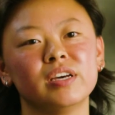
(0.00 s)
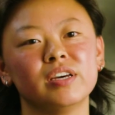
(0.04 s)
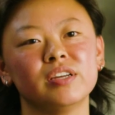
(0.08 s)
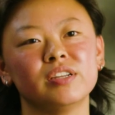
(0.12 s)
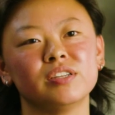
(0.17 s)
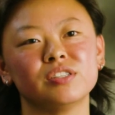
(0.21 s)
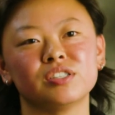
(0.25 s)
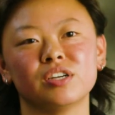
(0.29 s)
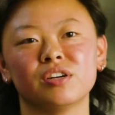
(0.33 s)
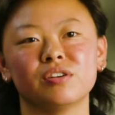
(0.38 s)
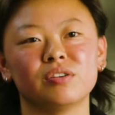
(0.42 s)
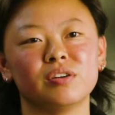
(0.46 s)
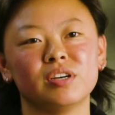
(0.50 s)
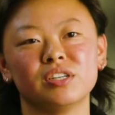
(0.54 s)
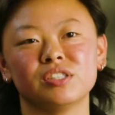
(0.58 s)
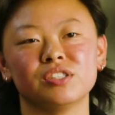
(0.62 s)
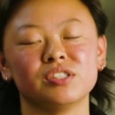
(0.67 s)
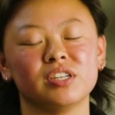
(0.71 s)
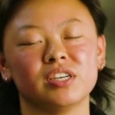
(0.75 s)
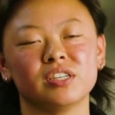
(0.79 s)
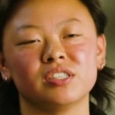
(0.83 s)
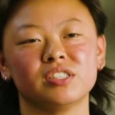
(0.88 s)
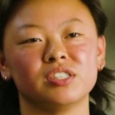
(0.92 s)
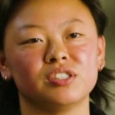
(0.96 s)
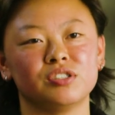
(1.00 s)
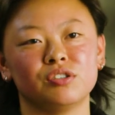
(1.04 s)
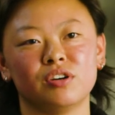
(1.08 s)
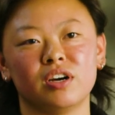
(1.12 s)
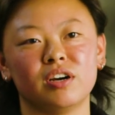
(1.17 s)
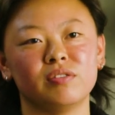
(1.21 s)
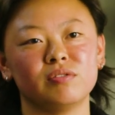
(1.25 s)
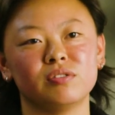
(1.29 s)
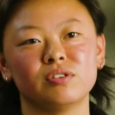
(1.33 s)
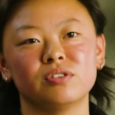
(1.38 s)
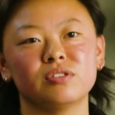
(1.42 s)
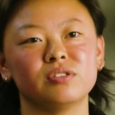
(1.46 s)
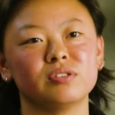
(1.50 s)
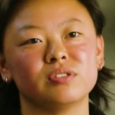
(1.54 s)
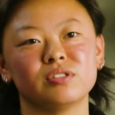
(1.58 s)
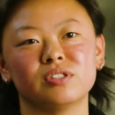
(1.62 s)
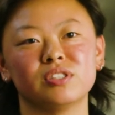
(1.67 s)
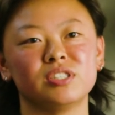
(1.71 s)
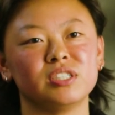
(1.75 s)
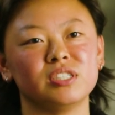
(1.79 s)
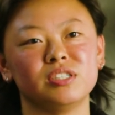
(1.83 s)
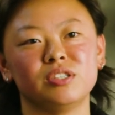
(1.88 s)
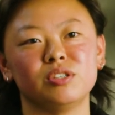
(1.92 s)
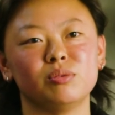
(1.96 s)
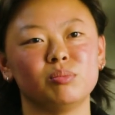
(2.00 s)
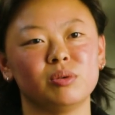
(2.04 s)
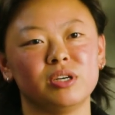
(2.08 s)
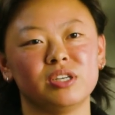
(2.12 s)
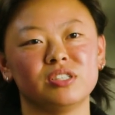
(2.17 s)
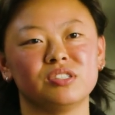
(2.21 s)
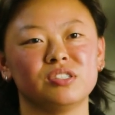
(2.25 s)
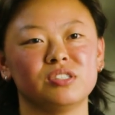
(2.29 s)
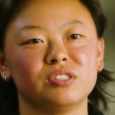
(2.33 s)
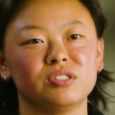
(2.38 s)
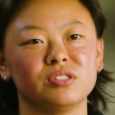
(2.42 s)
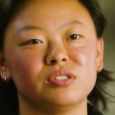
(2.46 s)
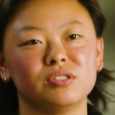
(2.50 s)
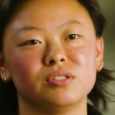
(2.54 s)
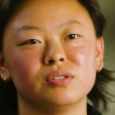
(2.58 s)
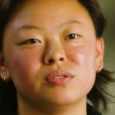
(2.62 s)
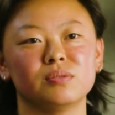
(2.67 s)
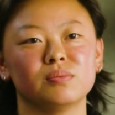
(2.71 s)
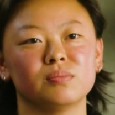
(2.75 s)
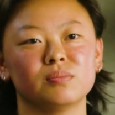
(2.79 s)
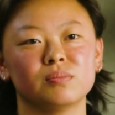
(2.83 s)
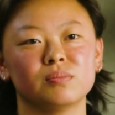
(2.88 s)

And in general, I just like to travel and see new places.